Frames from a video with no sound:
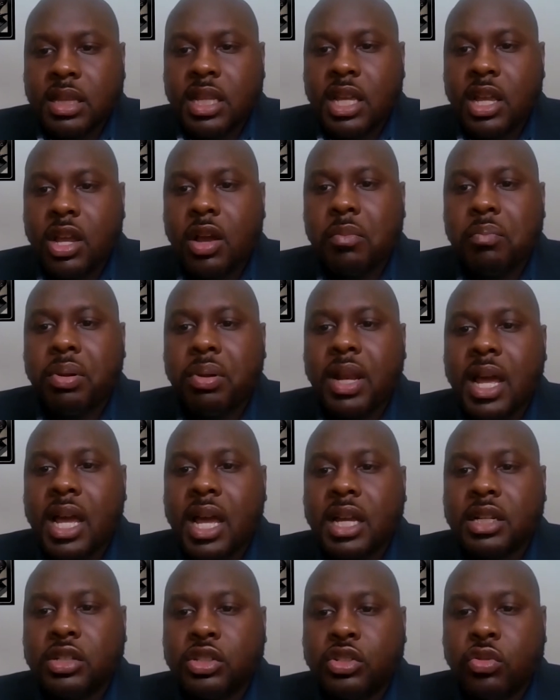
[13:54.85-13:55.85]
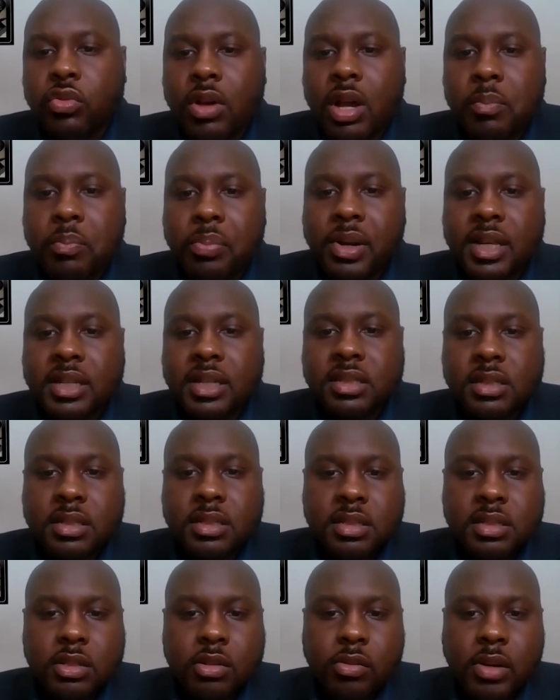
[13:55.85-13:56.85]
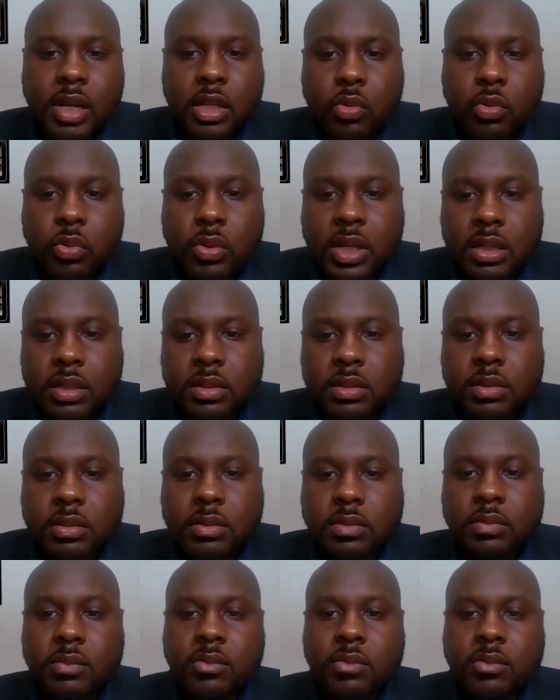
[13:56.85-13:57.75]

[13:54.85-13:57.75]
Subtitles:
They are blind to our presence, great queen.